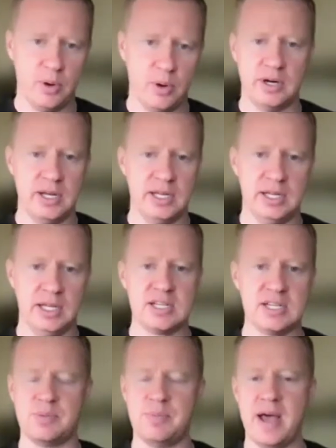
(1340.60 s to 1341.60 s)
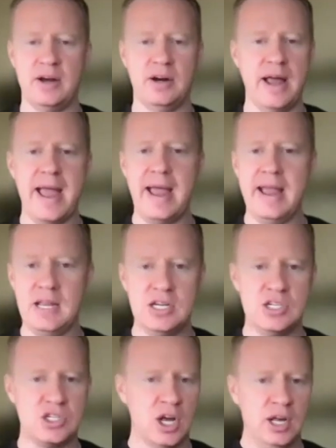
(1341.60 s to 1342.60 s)
And that's where it doesn't
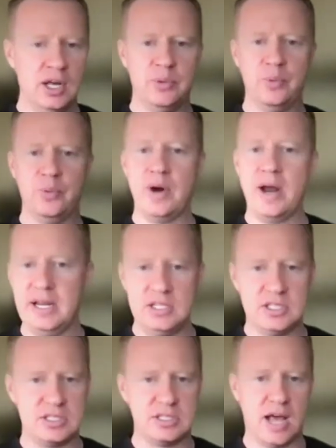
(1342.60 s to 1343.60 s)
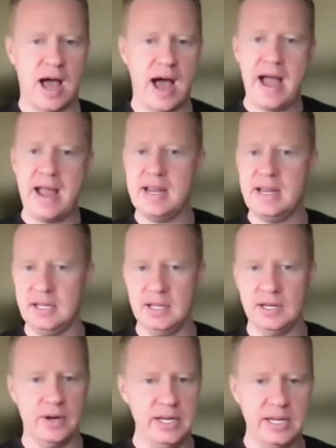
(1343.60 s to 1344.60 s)
matter age, race,
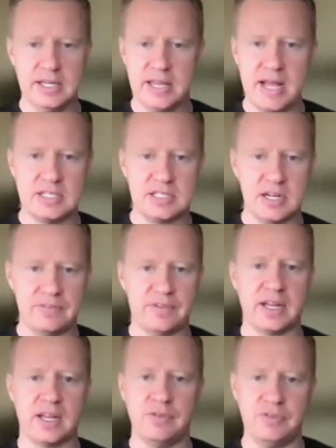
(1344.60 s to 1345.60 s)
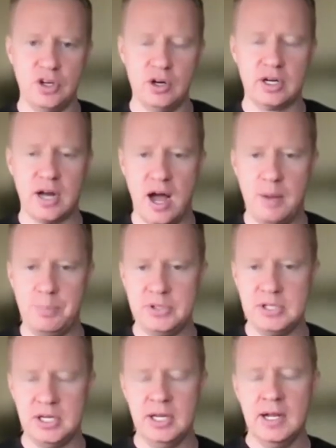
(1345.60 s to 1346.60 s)
height, any of that stuff. Like, if you're
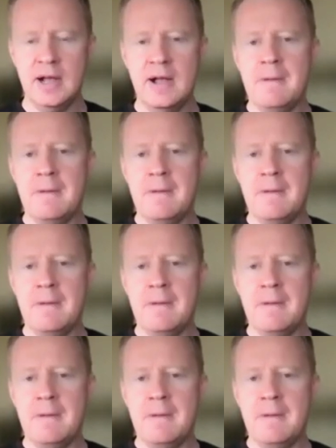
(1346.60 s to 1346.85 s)
competent.